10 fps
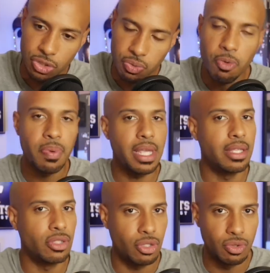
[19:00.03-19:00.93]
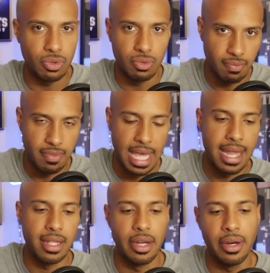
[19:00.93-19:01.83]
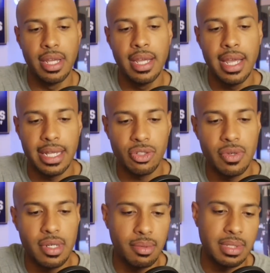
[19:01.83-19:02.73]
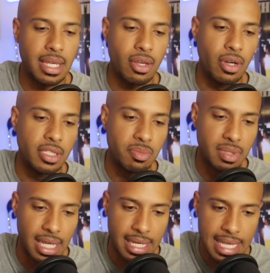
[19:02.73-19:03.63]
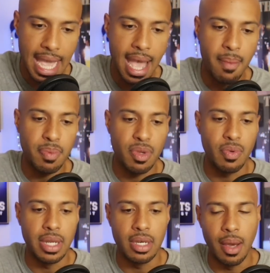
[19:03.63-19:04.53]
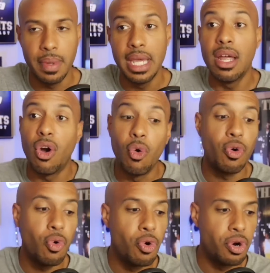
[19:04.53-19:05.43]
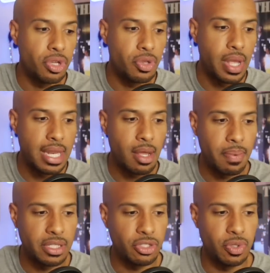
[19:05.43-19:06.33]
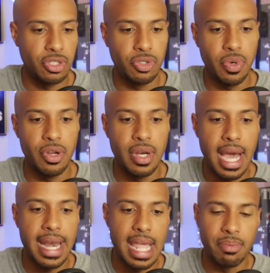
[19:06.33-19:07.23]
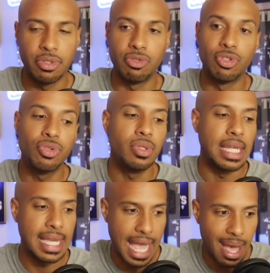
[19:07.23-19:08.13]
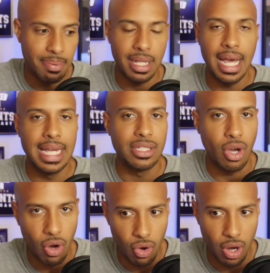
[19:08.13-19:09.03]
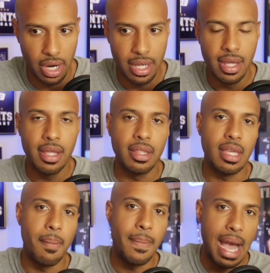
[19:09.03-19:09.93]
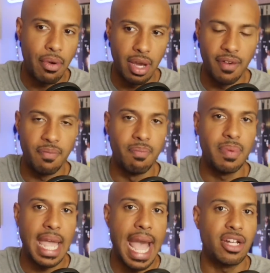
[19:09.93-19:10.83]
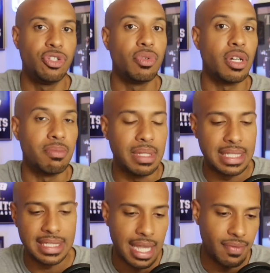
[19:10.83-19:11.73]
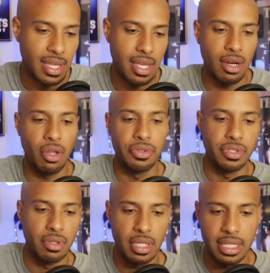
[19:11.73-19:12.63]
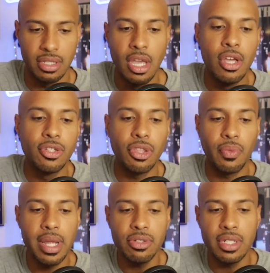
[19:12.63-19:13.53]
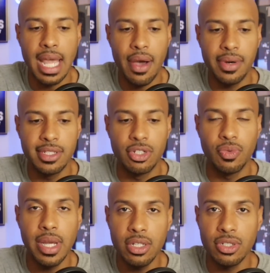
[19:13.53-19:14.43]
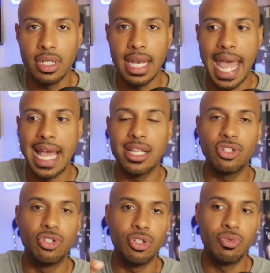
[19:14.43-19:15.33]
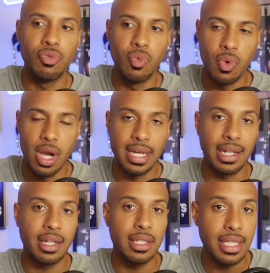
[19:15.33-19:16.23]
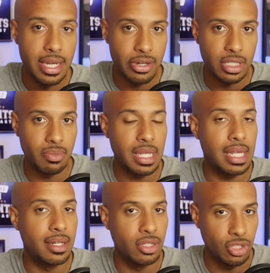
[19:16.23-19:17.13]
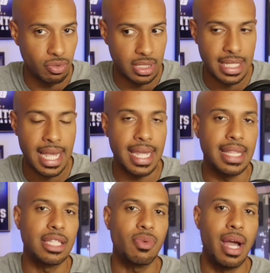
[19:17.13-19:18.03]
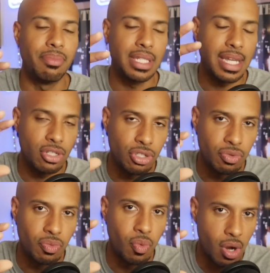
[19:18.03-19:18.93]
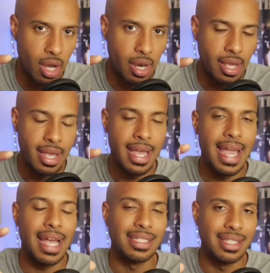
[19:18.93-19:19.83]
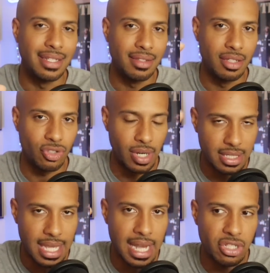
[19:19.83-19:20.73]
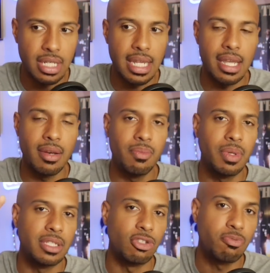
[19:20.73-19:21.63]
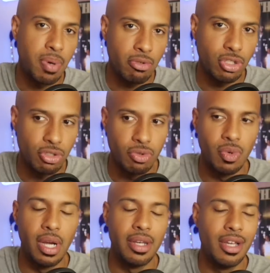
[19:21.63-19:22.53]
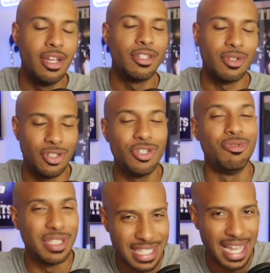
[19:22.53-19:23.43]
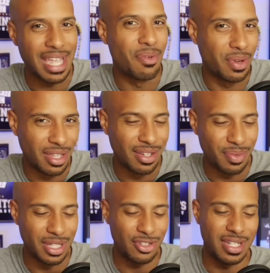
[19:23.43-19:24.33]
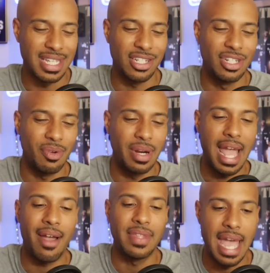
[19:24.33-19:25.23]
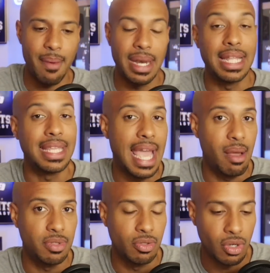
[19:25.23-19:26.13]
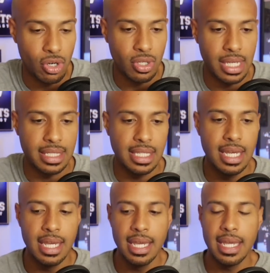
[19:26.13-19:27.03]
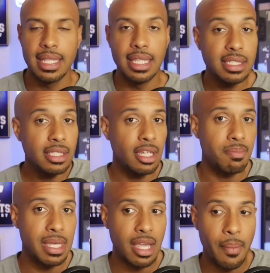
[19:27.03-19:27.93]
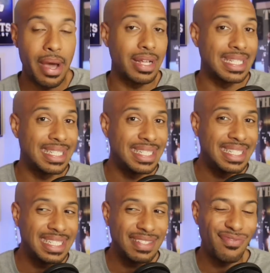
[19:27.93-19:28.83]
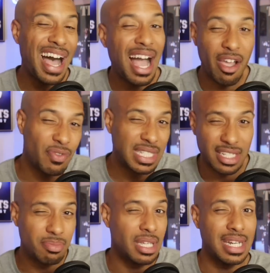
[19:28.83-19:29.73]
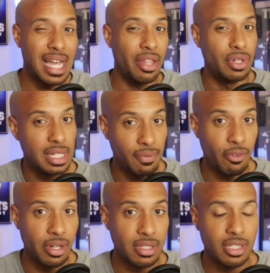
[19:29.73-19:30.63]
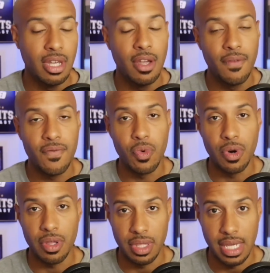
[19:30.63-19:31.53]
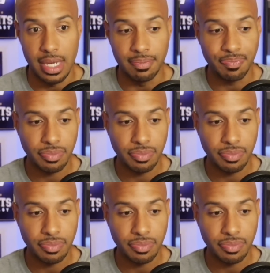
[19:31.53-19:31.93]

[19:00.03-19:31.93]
swooping into that year. And so you end up taking on some dead cap, you end up in a situation where you're not able to truly capitalize on the amount of cash you could be saving and all those other things. So the Raiders are now in a situation as June 1 clears and we get into June 2nd. That's why I'm saying June 1 as the transaction date, because it's post June 1. So it's June 2nd when the transaction date would have to happen at the absolute earliest. This ends up being about a $5-6 million difference for the